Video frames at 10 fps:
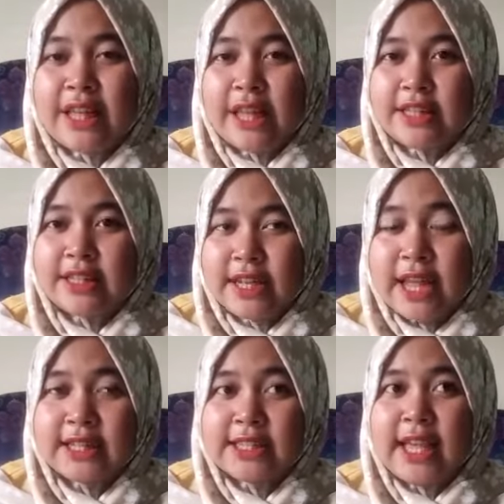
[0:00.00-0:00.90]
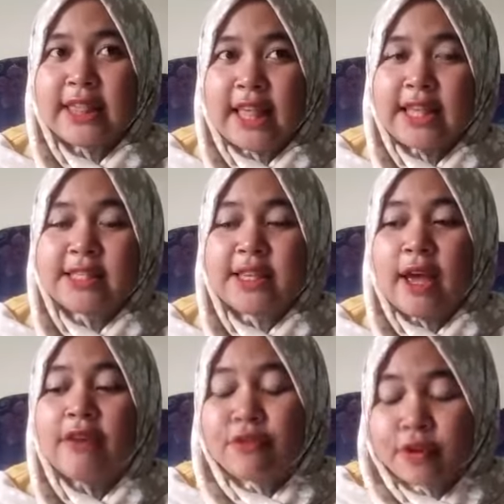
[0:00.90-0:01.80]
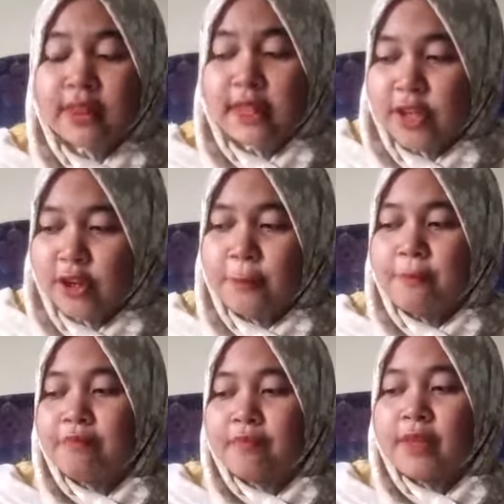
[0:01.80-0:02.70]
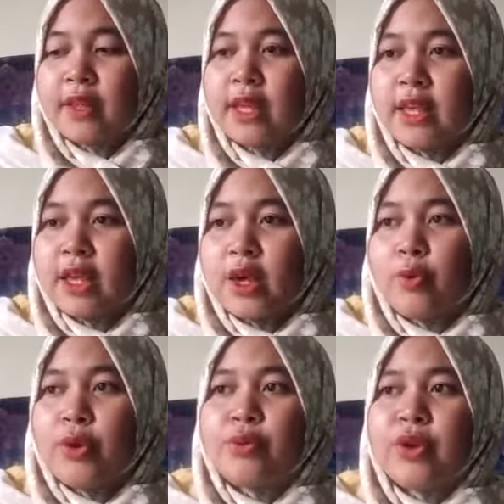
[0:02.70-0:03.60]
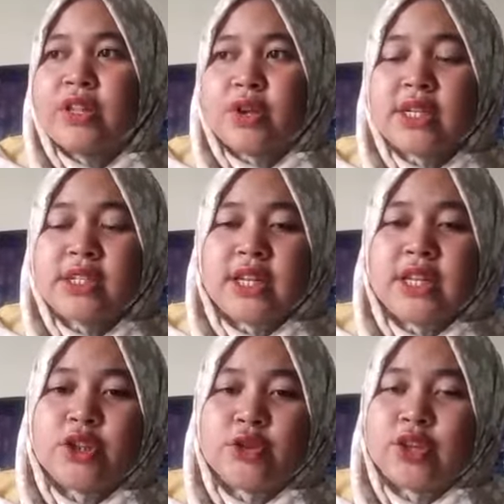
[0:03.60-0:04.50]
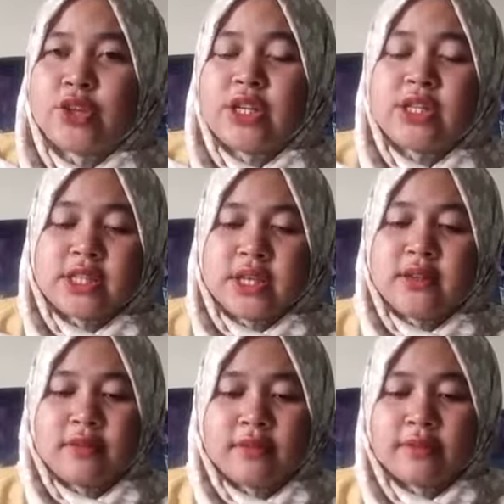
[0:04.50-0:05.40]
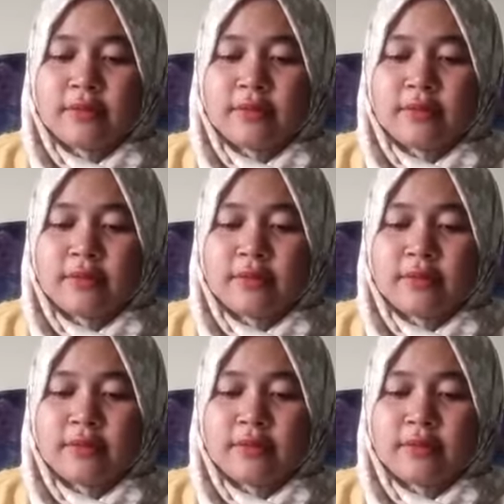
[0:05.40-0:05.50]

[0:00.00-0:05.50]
That sentence, I'm full, thank you. When we are translating to Indonesia,